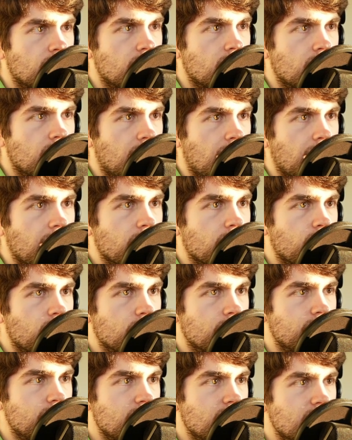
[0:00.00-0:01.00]
I don't know what
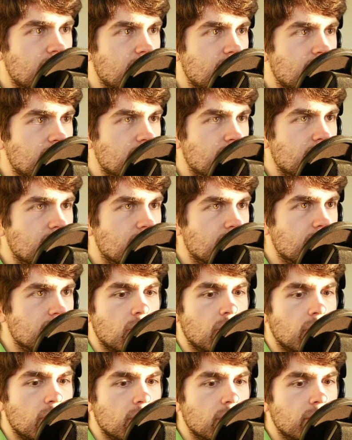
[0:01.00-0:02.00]
VCC is.
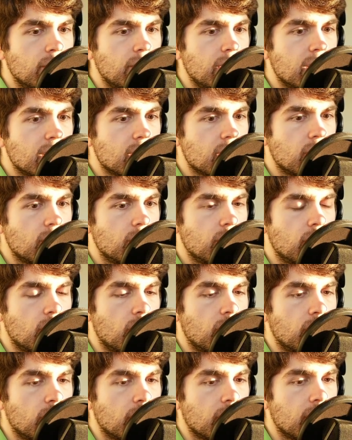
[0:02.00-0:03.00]
VS Code. Oh,
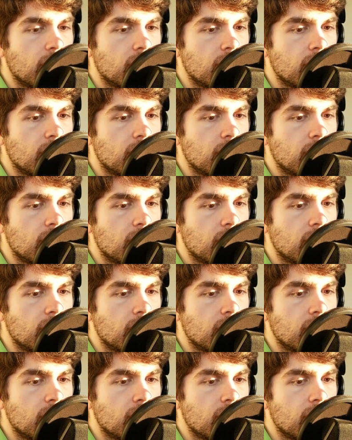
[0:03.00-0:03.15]
okay.